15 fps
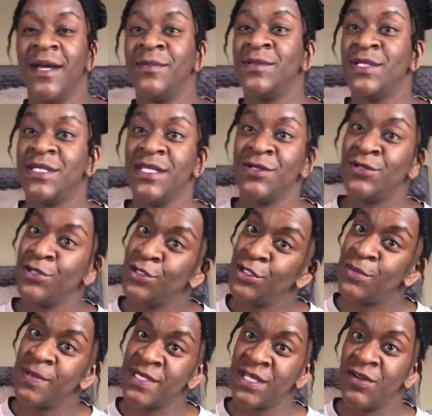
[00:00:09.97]
Just to
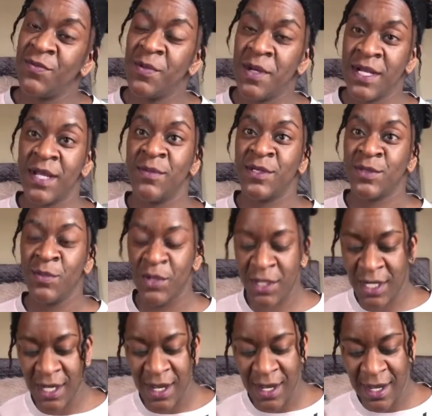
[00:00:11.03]
introduce myself, my name is
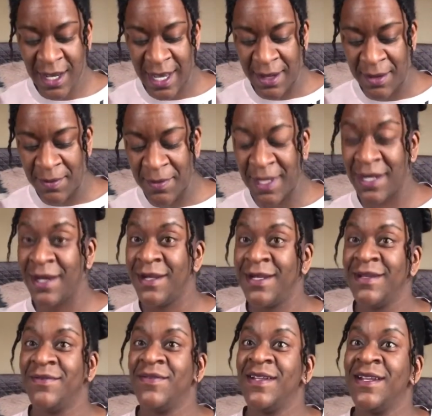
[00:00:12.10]
Monica and I
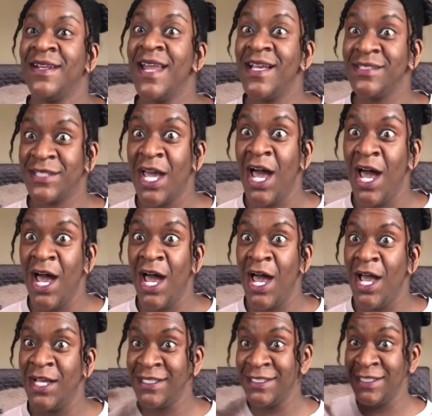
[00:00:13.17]
live in
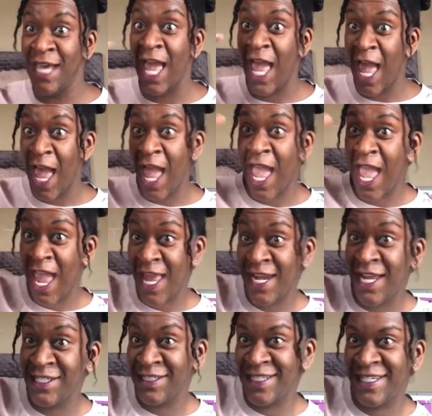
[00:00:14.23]
London. Yay,
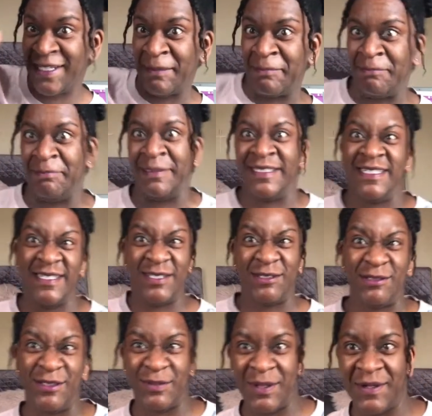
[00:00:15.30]
London. I didn't
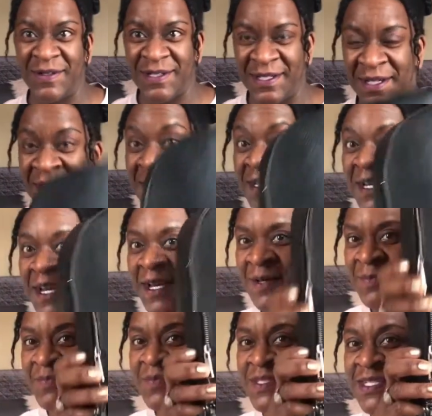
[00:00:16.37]
just swear it,
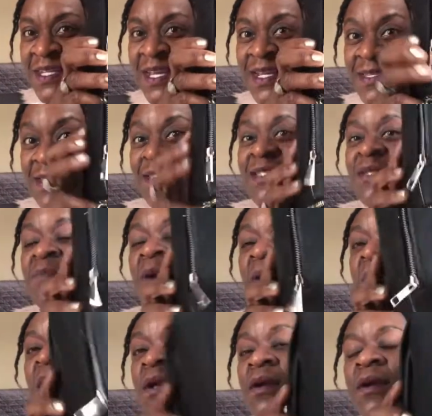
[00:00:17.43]
yeah. So yeah, this is my
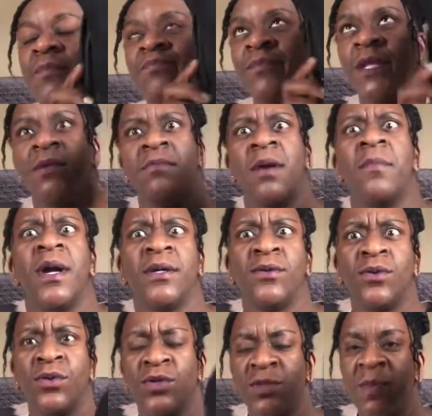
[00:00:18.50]
Michael
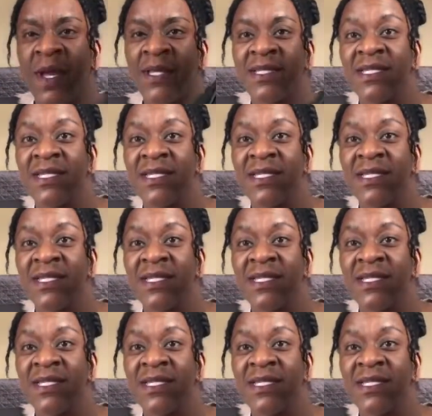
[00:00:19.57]
Kors bag.